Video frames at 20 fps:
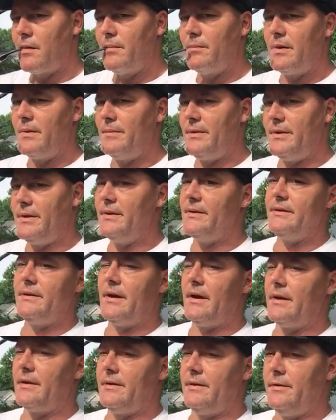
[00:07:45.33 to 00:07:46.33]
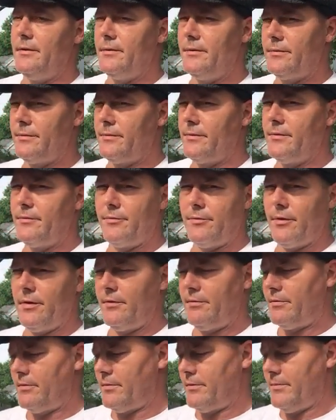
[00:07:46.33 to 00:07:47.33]
But I mean, it doesn't knock you over with
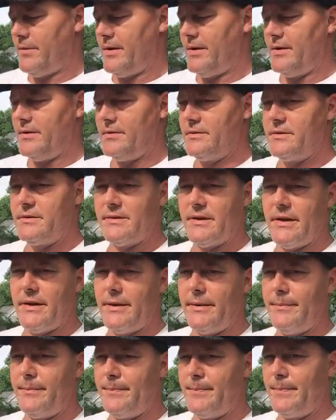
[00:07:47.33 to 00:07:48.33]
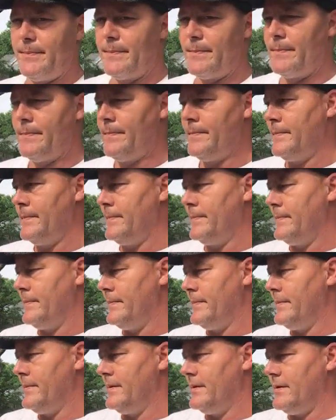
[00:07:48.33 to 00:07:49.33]
flavor. I mean, it's, I
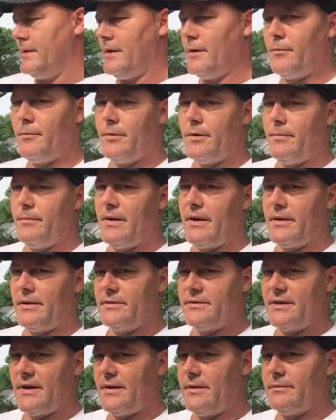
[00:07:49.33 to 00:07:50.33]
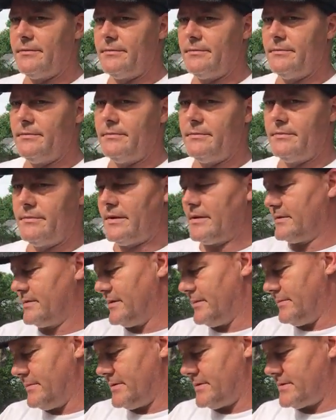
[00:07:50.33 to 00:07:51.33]
don't want to make it sound like
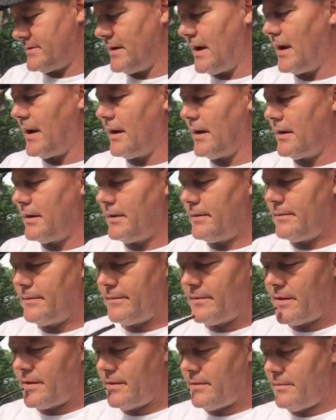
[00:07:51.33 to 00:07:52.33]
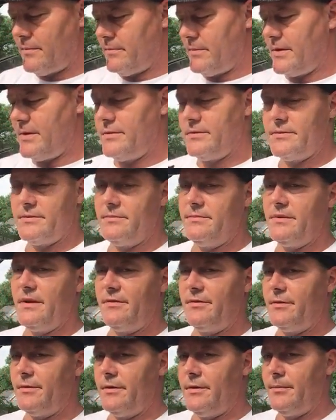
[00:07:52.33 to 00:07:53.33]
something it's not, but it's
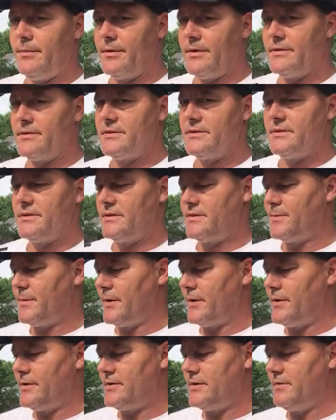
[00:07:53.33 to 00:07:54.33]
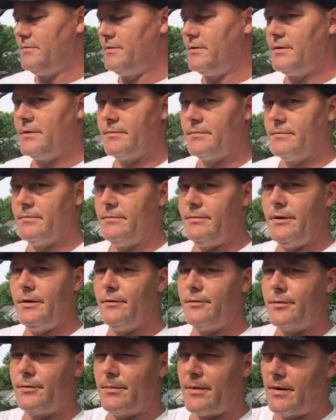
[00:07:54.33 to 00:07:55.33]
definitely a pleasant experience. Even though I'm, you
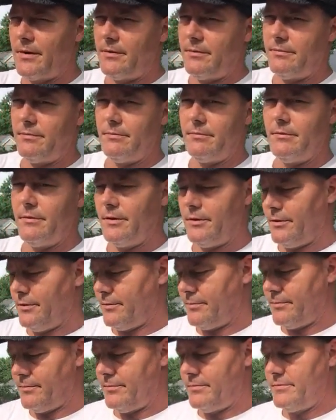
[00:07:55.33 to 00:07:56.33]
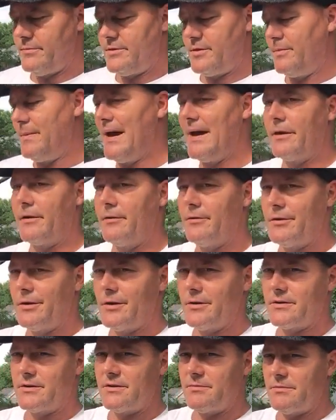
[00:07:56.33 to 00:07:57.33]
know, for my little tobacco
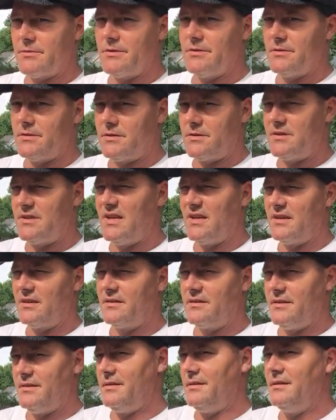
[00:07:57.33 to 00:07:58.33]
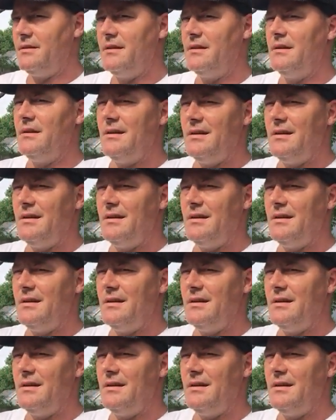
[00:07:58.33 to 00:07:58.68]
talks, I'm going to stick to